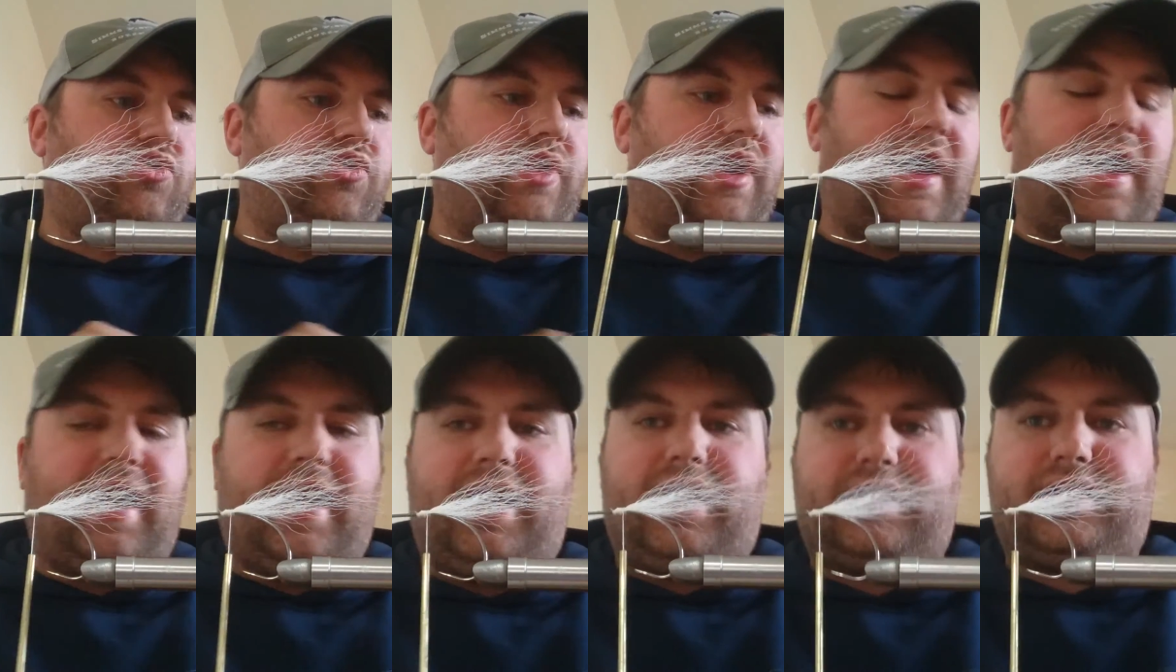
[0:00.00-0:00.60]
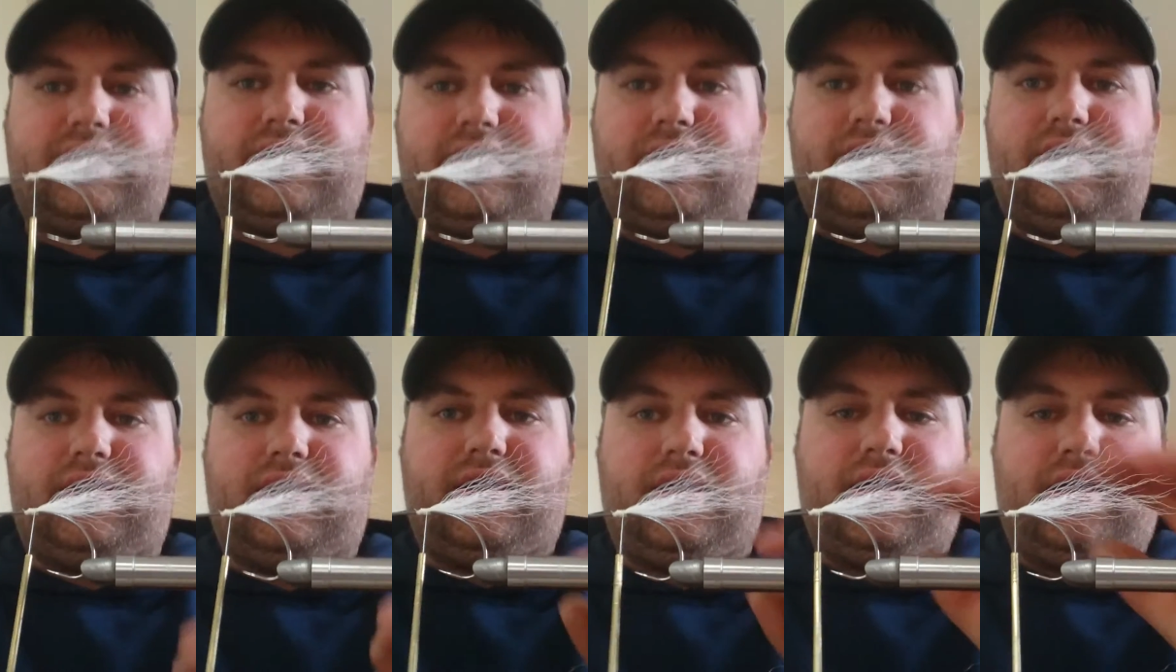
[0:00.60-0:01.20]
is going to act
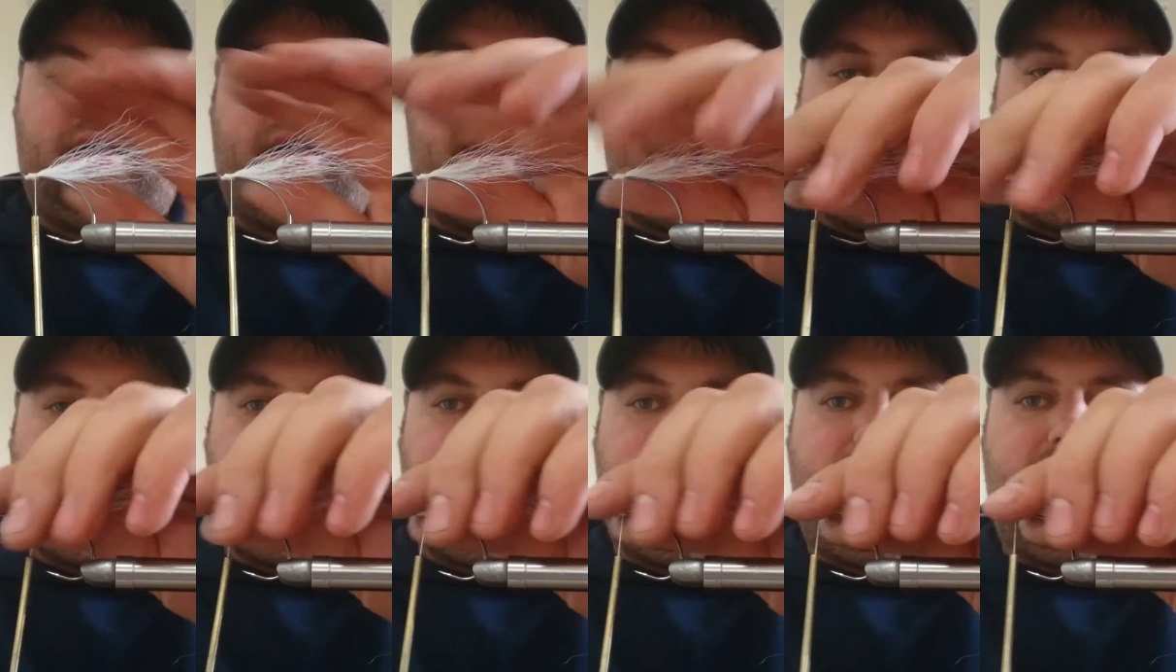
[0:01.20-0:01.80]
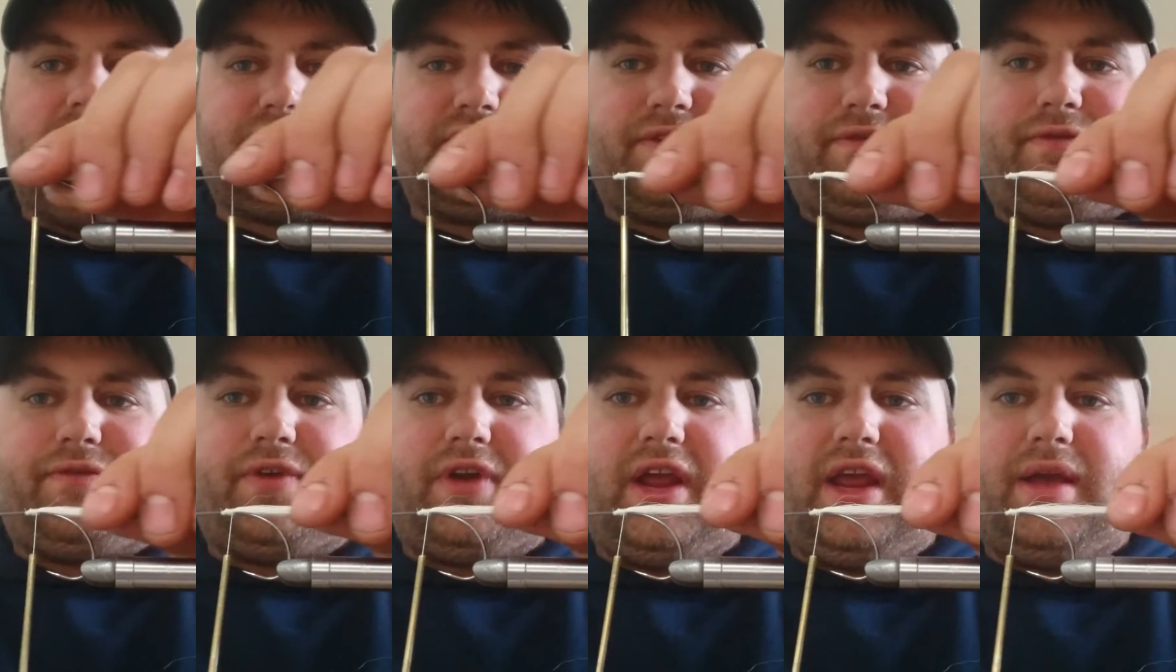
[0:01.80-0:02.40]
as a
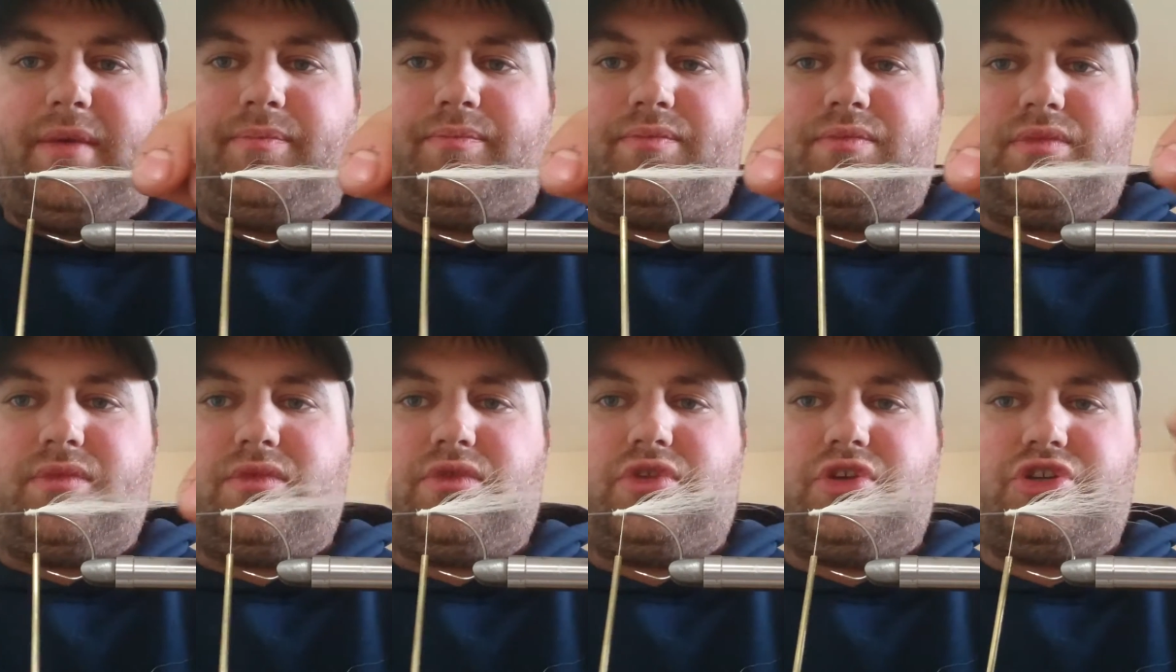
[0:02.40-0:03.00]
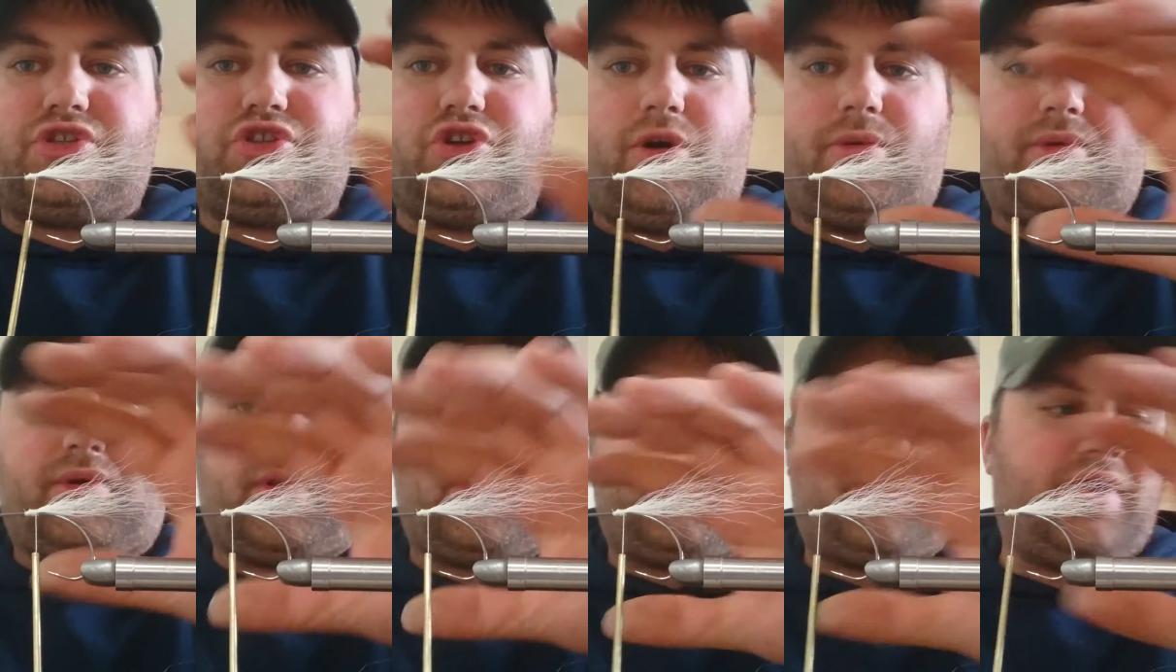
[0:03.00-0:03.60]
frame to
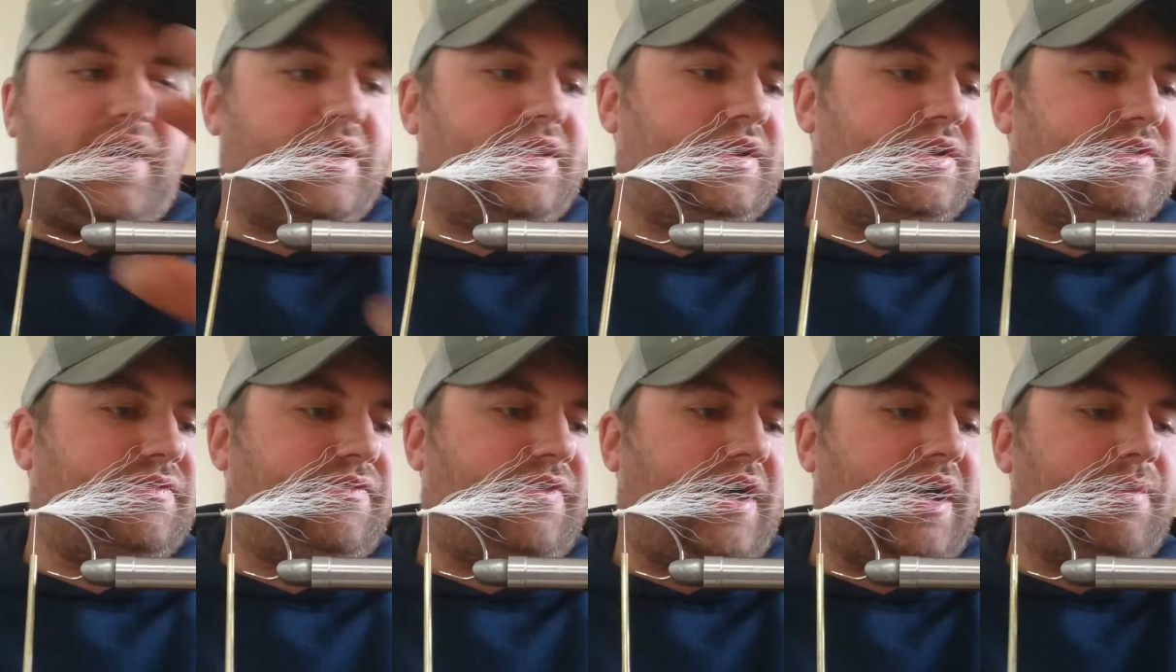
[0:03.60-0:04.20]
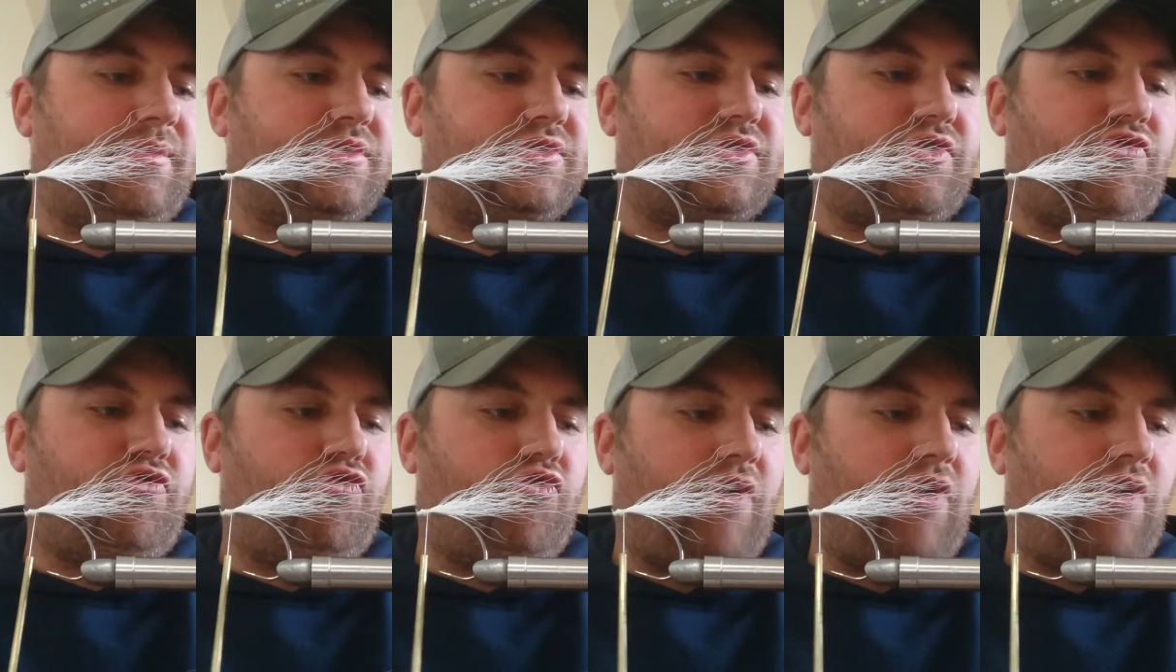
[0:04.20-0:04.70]
stop your synthetic fibres